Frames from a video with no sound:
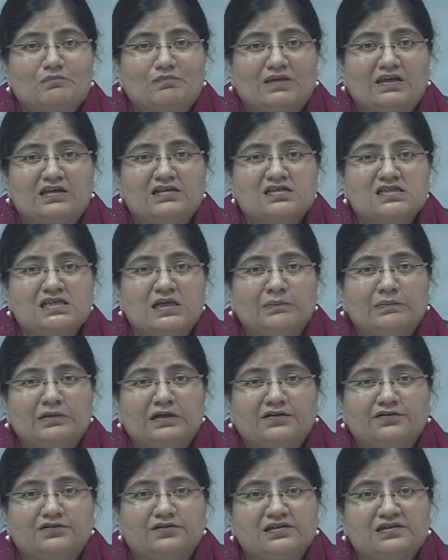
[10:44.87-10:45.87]
In some
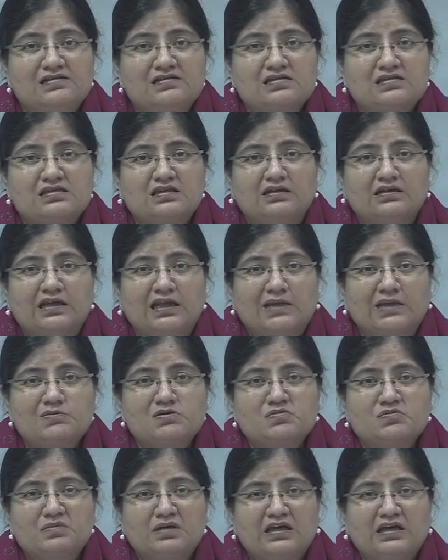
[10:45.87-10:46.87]
countries the
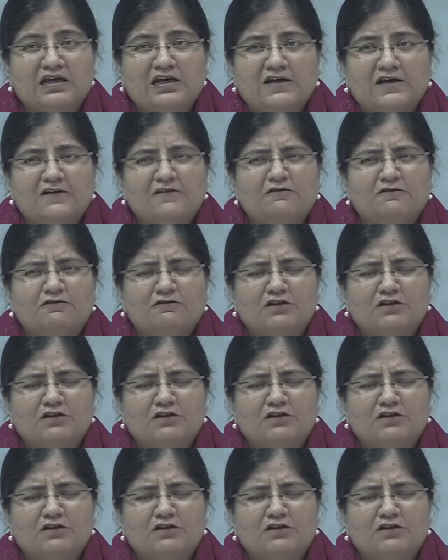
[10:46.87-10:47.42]
names may have